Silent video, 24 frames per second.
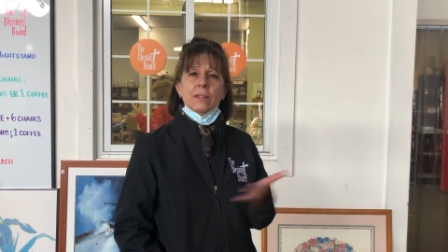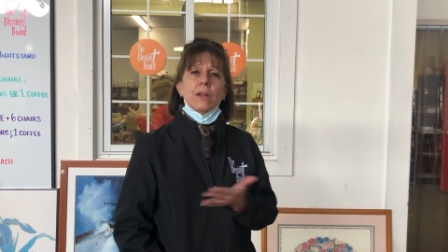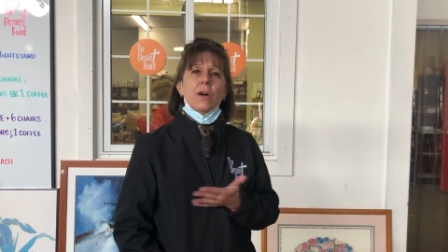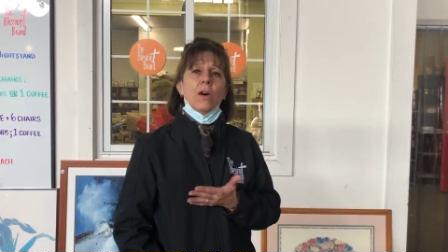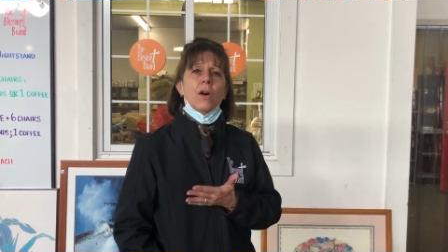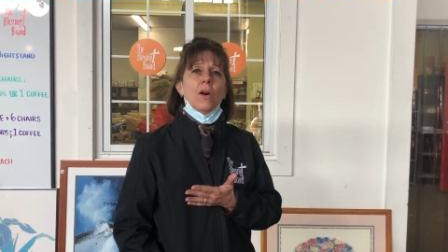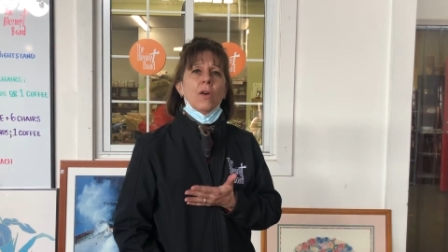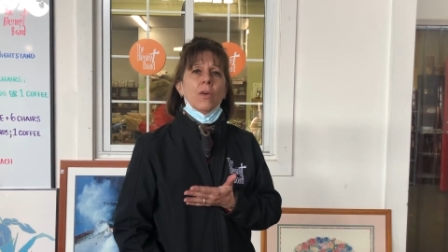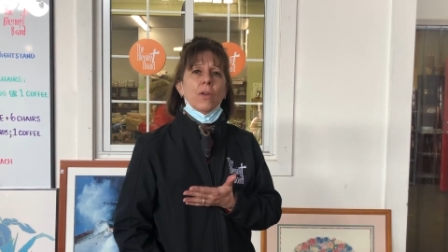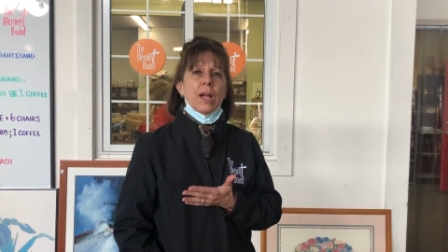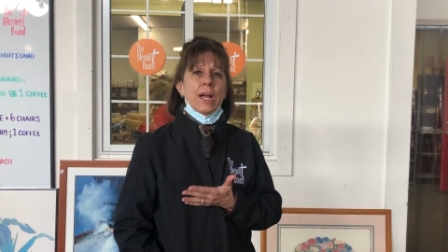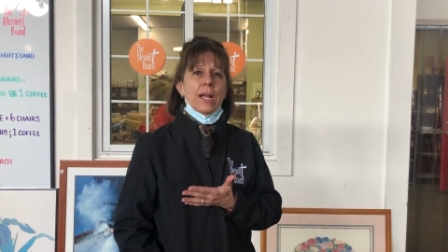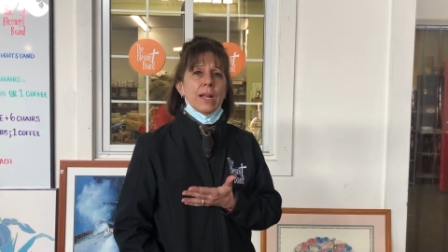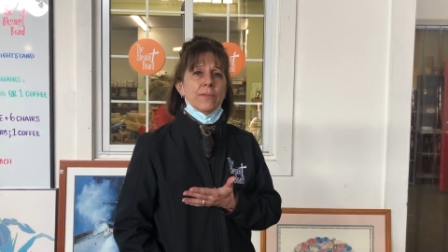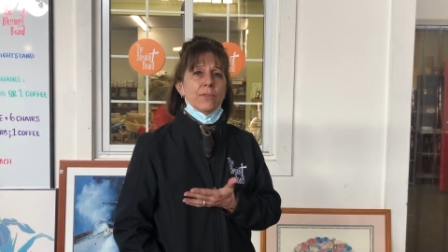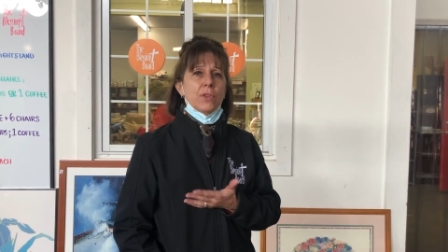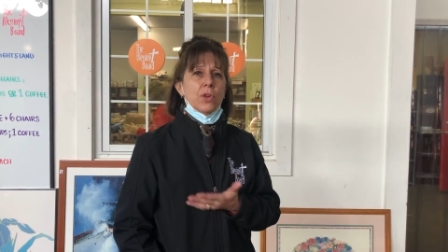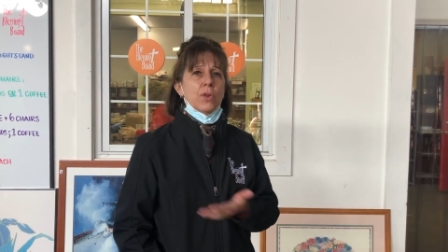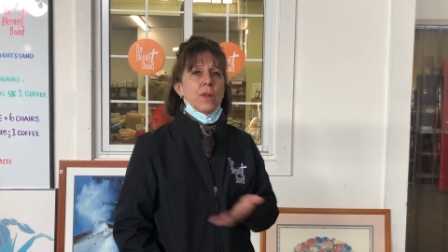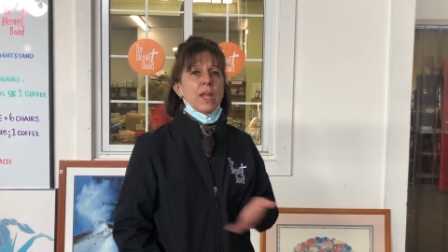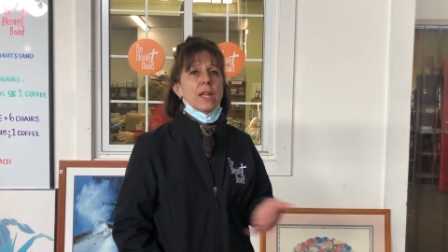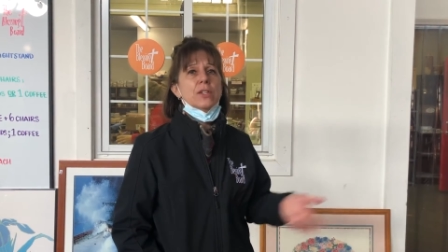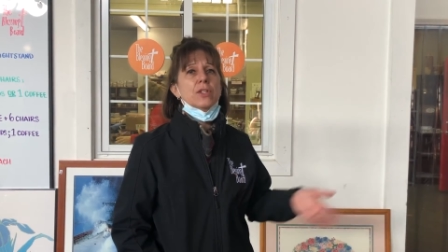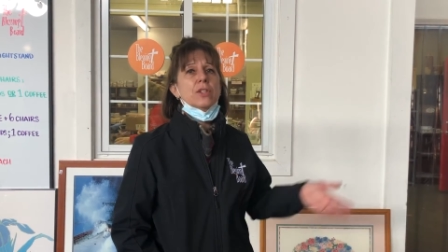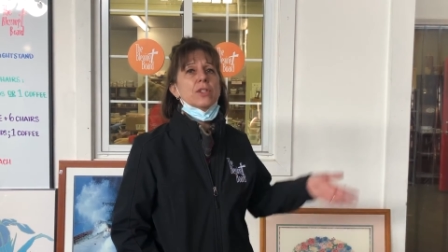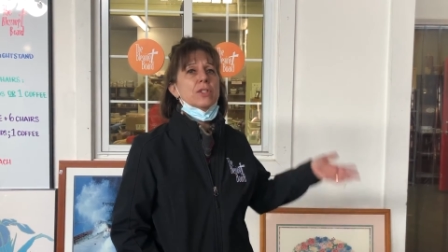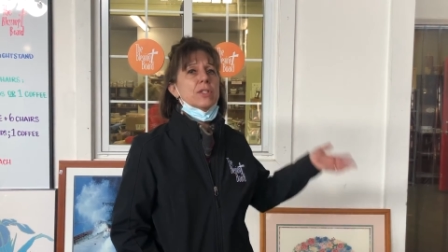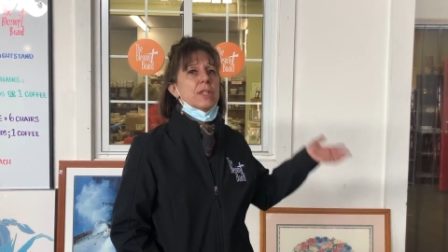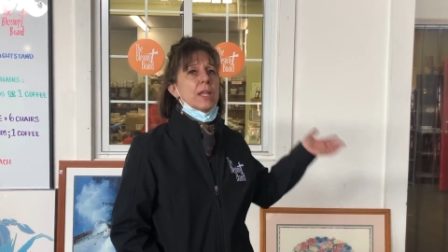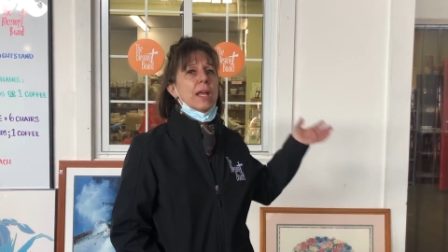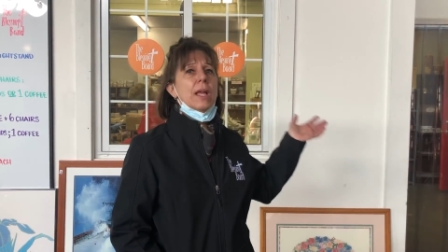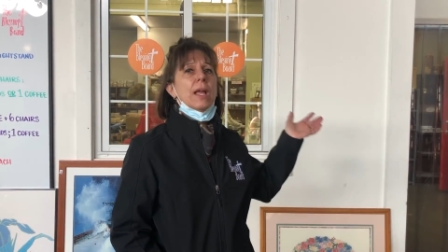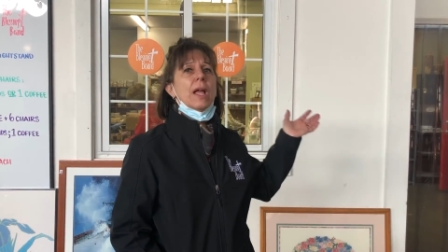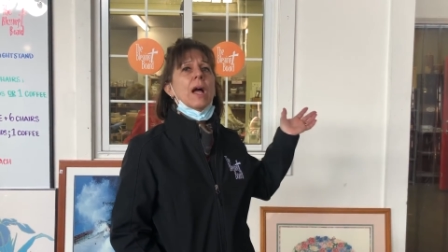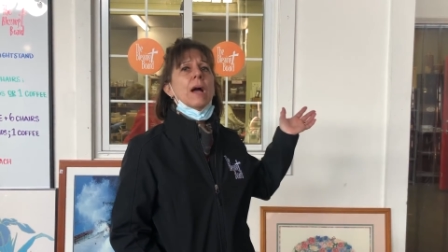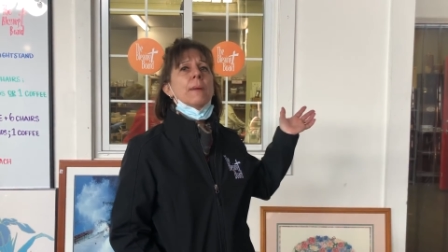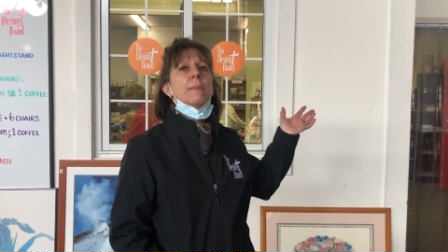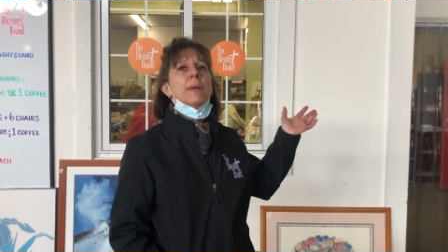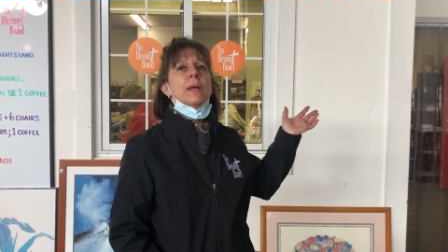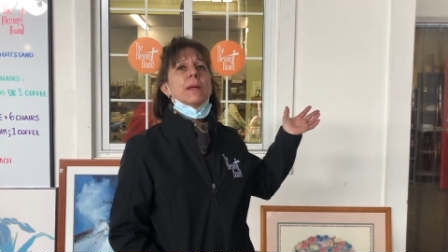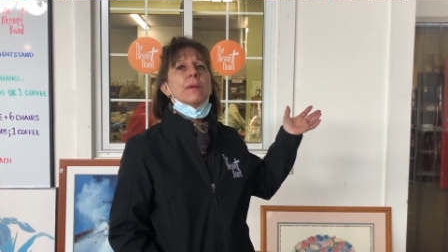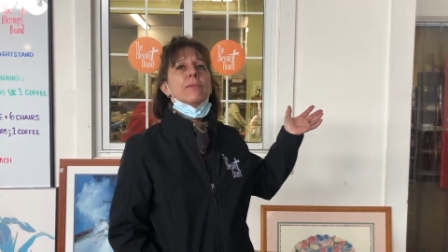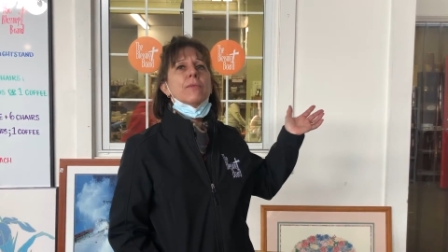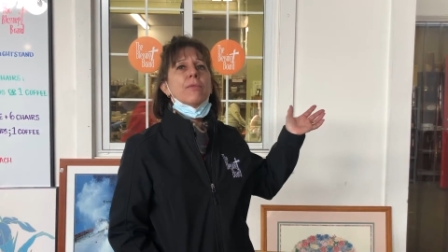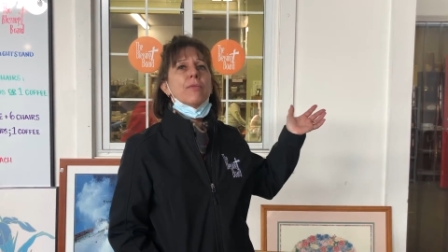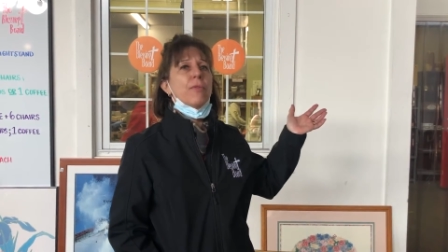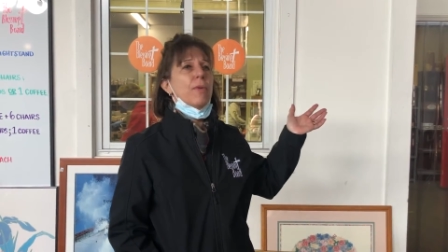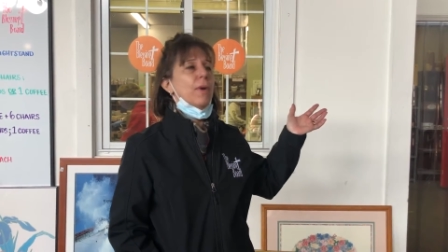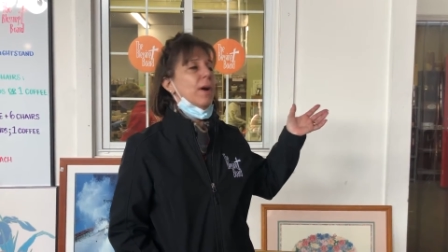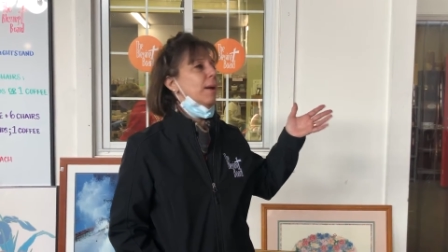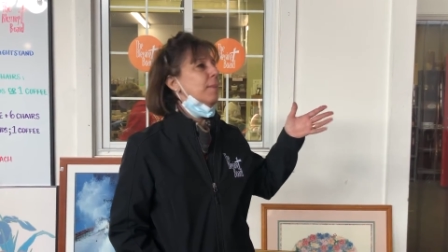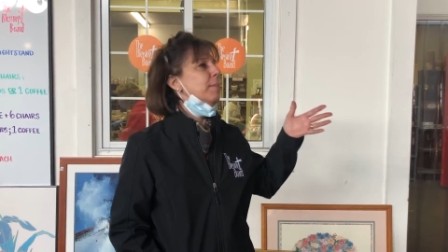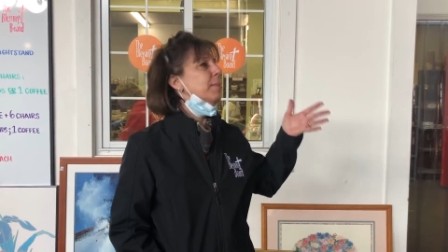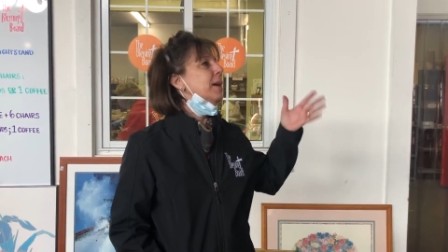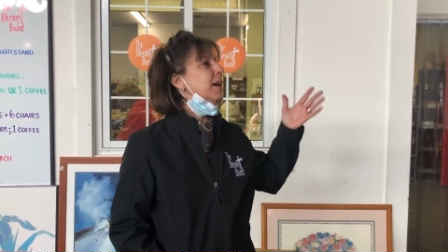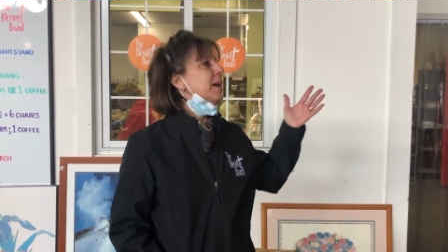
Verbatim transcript: all kind of donations that come in from